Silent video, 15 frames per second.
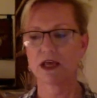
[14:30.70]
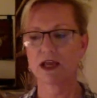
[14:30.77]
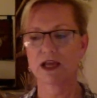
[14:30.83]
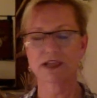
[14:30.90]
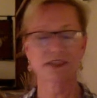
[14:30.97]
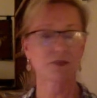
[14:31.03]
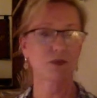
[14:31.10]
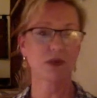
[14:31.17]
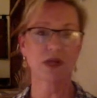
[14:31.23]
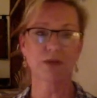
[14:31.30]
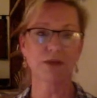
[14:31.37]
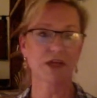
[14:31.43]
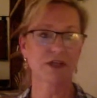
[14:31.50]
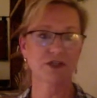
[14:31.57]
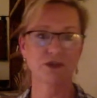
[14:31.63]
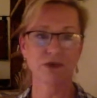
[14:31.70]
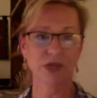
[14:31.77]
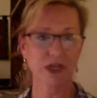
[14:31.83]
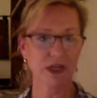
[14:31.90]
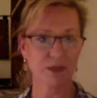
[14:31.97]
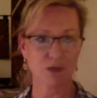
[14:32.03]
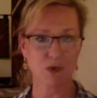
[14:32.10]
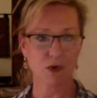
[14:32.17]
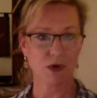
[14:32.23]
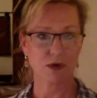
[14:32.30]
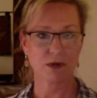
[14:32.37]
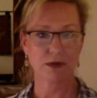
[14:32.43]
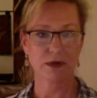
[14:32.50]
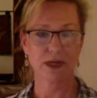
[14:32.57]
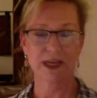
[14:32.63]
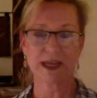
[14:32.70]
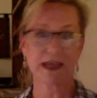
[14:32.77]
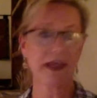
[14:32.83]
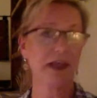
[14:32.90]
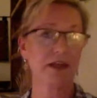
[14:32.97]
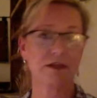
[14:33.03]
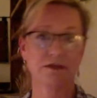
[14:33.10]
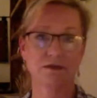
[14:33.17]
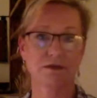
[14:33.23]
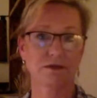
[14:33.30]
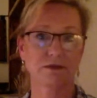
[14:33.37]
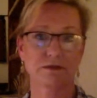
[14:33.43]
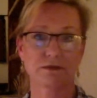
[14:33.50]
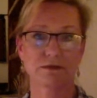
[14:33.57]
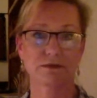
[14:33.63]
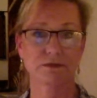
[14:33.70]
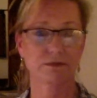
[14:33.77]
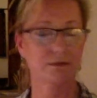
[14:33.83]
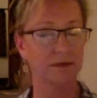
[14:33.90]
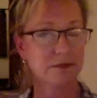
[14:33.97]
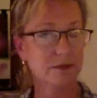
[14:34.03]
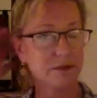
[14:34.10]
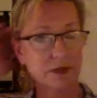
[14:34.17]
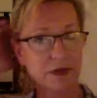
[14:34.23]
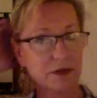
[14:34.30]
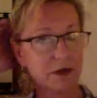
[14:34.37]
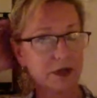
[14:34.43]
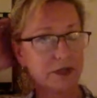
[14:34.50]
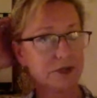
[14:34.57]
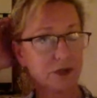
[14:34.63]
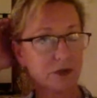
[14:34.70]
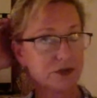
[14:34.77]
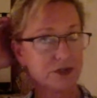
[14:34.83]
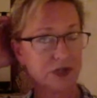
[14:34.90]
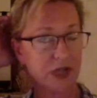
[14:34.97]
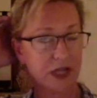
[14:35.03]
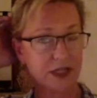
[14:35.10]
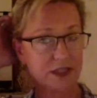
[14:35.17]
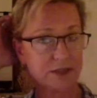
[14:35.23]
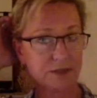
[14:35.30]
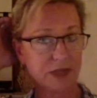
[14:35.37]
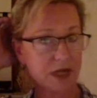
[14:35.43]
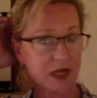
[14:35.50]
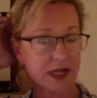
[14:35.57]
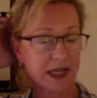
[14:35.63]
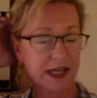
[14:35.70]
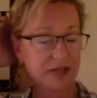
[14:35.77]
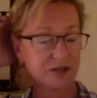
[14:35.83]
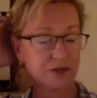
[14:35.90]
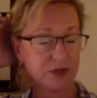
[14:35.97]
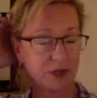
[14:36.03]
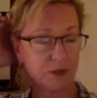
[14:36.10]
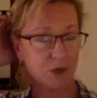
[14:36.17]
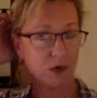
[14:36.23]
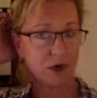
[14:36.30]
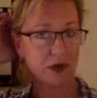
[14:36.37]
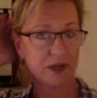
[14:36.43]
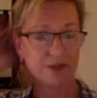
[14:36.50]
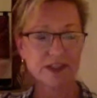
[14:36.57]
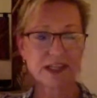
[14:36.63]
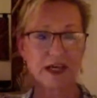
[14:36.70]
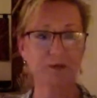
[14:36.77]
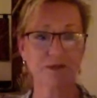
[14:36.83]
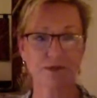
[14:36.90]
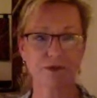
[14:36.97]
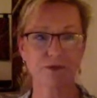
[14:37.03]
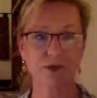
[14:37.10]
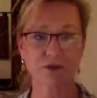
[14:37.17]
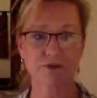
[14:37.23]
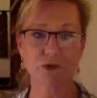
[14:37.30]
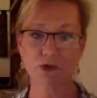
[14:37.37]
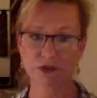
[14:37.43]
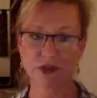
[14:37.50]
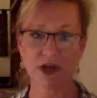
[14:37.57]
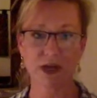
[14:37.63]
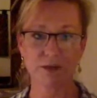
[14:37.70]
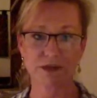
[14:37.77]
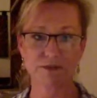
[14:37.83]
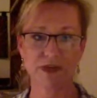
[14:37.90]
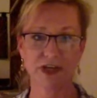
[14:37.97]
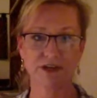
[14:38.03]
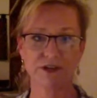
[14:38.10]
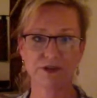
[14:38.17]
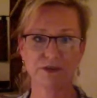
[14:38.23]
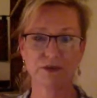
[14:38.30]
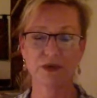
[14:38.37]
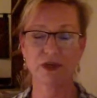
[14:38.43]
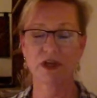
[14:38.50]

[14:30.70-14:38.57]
And I said, well, I'm not doing anymore. I can't. I already told you guys, I can't do anymore. And this happened 3 or 4 times, mind you.